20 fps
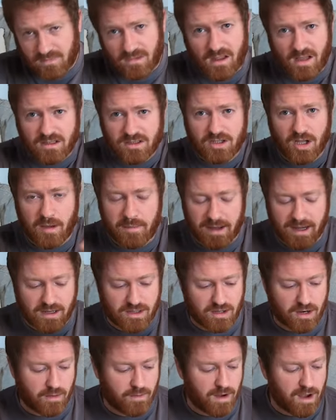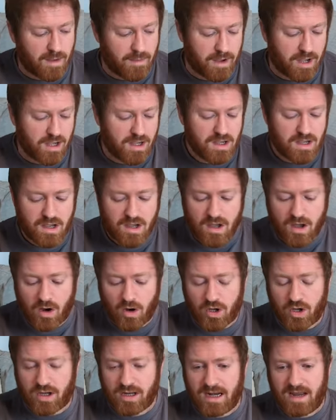slightly bigger diorama.
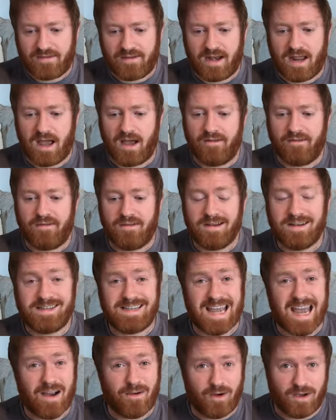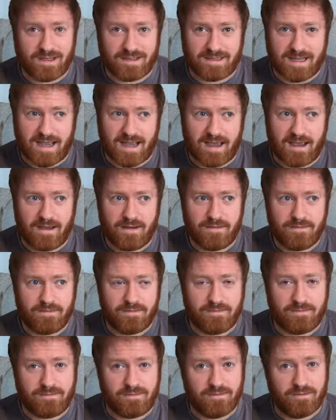Or you could even have, dare I say it,
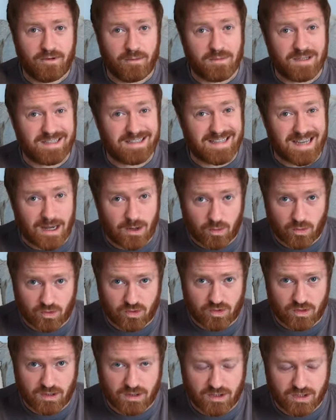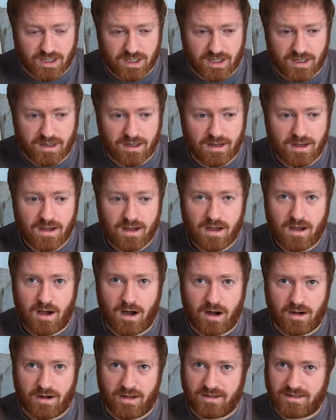from the sequel trilogy.
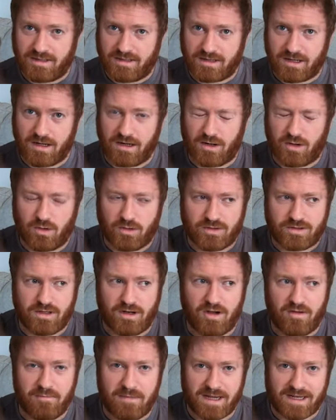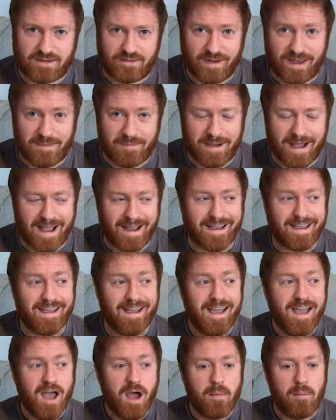I know this is going to cause a lot of mixed feedback,
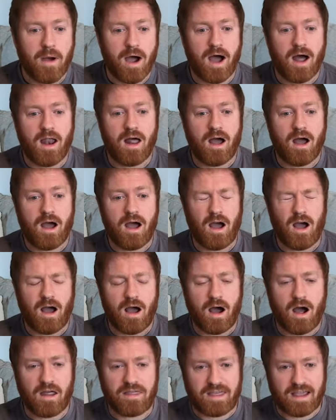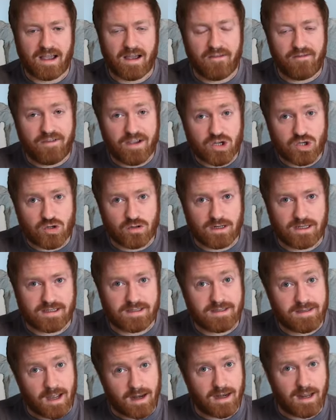but I think a visually
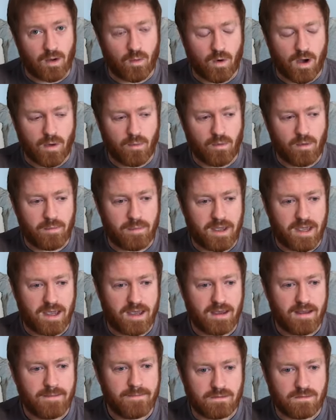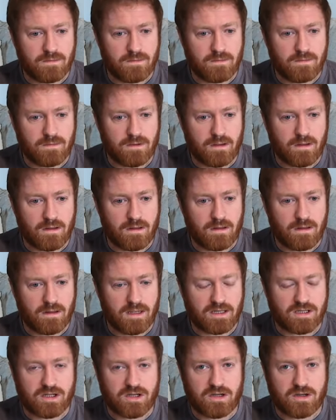stunning one would be,
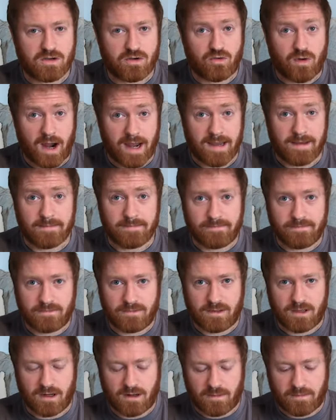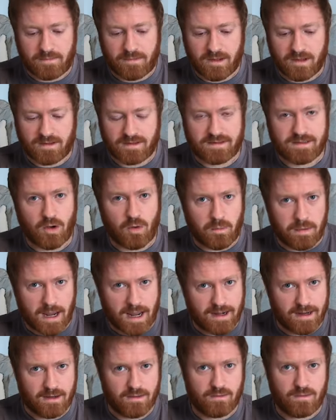it's Crate, you know, the salt
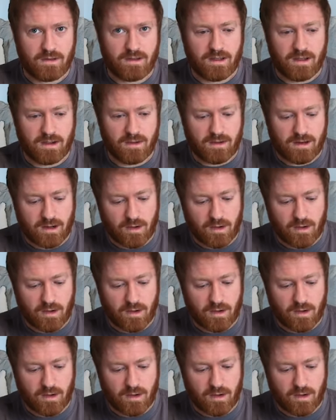planet with a, you know,